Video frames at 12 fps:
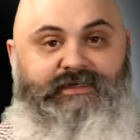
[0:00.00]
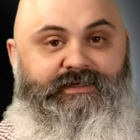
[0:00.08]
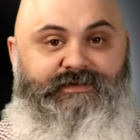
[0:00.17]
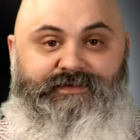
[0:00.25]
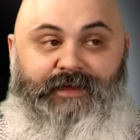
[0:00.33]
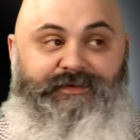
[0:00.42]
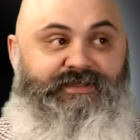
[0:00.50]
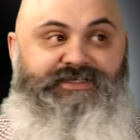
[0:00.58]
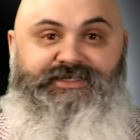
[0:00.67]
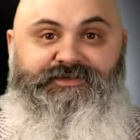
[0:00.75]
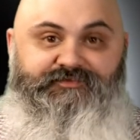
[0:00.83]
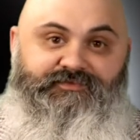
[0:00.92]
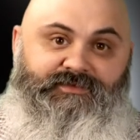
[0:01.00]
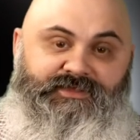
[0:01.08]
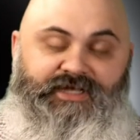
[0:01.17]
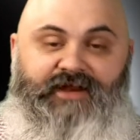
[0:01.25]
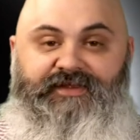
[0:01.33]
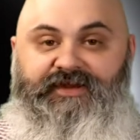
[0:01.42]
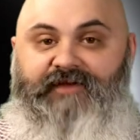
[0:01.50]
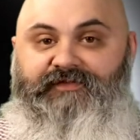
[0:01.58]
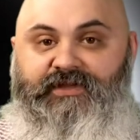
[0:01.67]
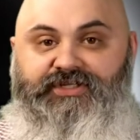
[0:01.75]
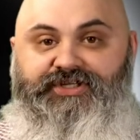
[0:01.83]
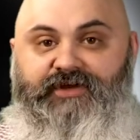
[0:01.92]
I mean this is it's kind of the
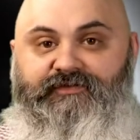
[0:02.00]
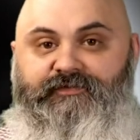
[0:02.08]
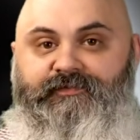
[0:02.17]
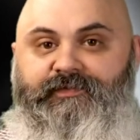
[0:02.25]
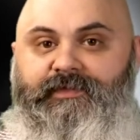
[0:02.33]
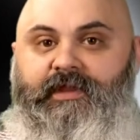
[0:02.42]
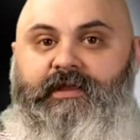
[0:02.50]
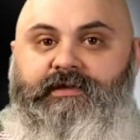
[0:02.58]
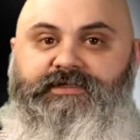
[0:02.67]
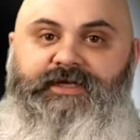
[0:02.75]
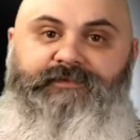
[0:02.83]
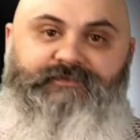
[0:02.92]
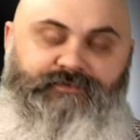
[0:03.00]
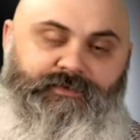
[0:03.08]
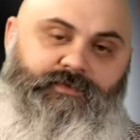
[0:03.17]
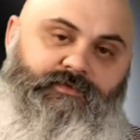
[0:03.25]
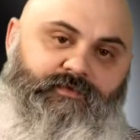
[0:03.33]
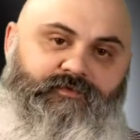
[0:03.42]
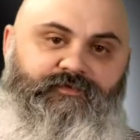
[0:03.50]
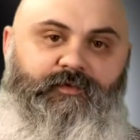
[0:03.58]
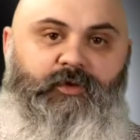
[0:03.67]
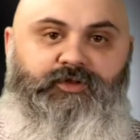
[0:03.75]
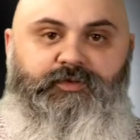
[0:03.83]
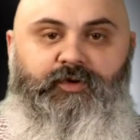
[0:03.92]
definition of them except from
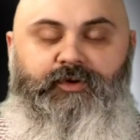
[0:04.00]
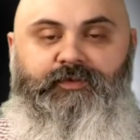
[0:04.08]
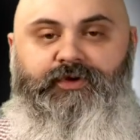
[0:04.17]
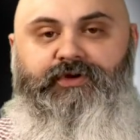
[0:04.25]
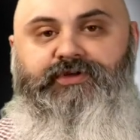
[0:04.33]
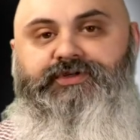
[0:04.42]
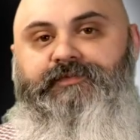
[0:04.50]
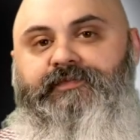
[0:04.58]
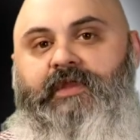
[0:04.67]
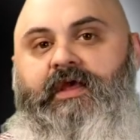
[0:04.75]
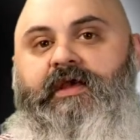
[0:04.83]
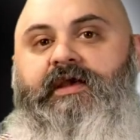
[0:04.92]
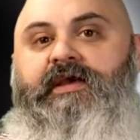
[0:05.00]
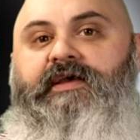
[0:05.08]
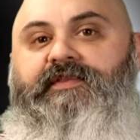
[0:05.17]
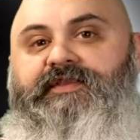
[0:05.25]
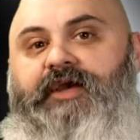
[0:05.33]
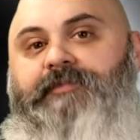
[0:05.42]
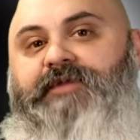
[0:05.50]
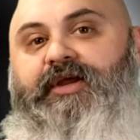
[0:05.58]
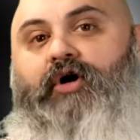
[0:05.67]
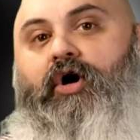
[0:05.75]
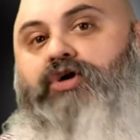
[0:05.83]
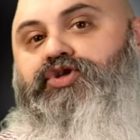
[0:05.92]
multiple computers. The update
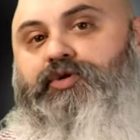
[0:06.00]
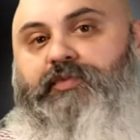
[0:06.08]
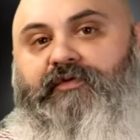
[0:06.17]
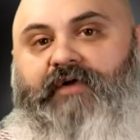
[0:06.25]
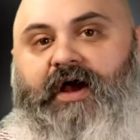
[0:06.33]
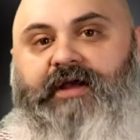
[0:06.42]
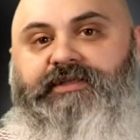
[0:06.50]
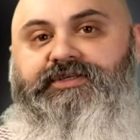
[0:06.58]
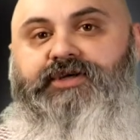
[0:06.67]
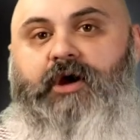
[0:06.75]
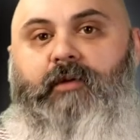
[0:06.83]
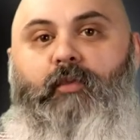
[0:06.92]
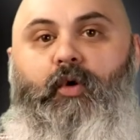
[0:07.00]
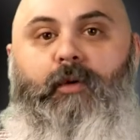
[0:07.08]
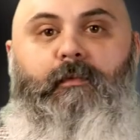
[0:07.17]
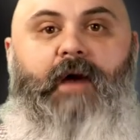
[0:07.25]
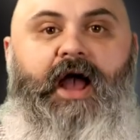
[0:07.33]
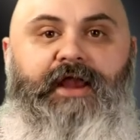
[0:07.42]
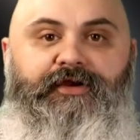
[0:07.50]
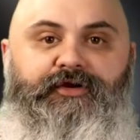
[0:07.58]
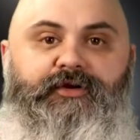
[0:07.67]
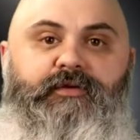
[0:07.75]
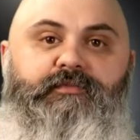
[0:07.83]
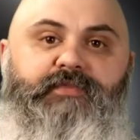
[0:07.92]
also provides a more
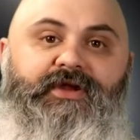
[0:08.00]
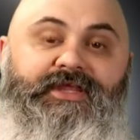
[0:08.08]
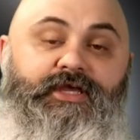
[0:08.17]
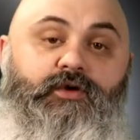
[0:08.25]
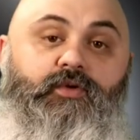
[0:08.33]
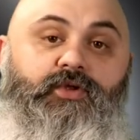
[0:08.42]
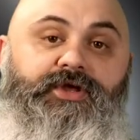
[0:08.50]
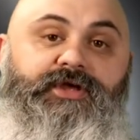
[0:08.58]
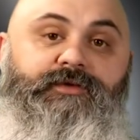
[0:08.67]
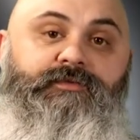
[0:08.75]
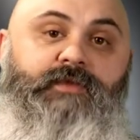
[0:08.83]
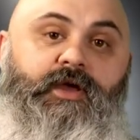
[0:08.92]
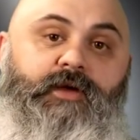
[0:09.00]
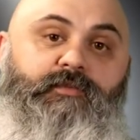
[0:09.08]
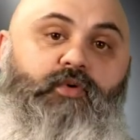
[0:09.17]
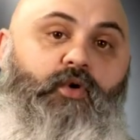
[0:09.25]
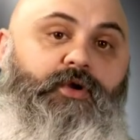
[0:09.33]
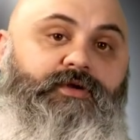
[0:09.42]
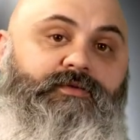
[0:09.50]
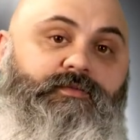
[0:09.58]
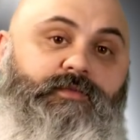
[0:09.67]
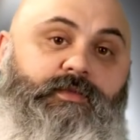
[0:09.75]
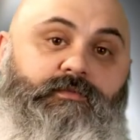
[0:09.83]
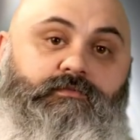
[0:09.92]
minor but equally important
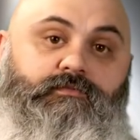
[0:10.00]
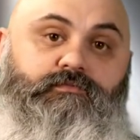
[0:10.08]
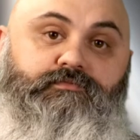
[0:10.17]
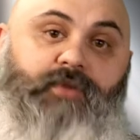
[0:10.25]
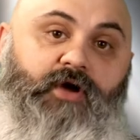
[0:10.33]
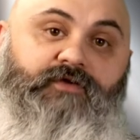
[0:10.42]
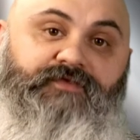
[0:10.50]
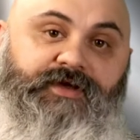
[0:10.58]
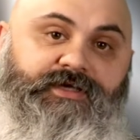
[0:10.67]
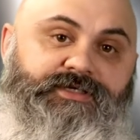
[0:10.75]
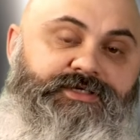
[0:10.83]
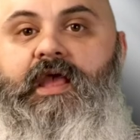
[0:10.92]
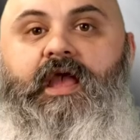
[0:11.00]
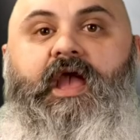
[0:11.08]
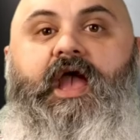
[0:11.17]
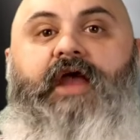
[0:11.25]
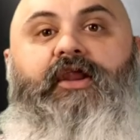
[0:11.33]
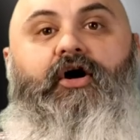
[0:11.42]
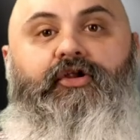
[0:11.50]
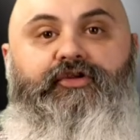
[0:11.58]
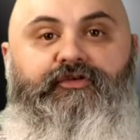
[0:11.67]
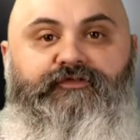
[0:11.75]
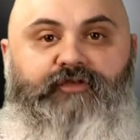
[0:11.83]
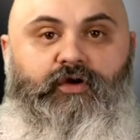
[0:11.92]
bug fix an
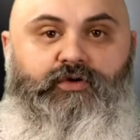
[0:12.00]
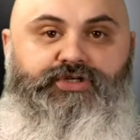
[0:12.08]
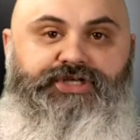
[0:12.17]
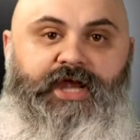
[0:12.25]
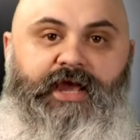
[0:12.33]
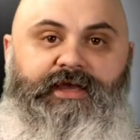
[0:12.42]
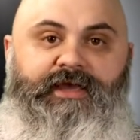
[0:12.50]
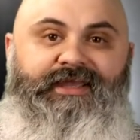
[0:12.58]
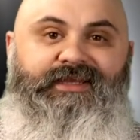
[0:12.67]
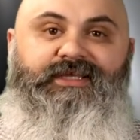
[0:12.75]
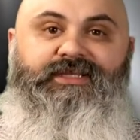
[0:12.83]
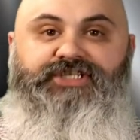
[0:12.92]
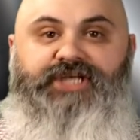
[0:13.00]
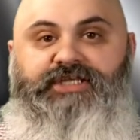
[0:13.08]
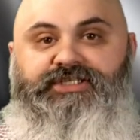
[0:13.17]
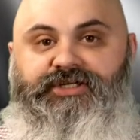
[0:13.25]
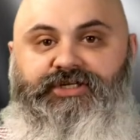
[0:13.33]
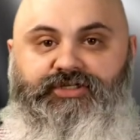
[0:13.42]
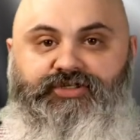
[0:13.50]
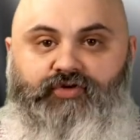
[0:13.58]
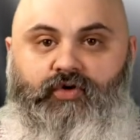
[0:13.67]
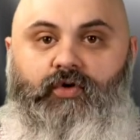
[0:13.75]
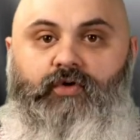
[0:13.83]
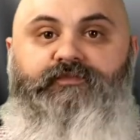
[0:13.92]
underflow check in congestion
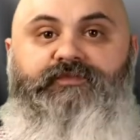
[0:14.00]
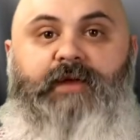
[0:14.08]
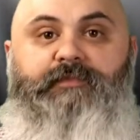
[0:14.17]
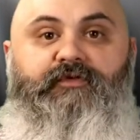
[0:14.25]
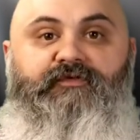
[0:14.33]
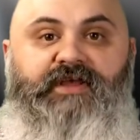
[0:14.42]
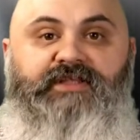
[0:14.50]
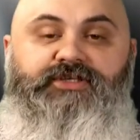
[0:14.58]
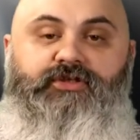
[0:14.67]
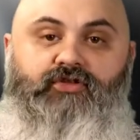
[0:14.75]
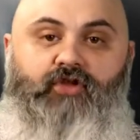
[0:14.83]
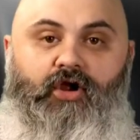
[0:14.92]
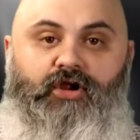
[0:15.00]
control that prevents a large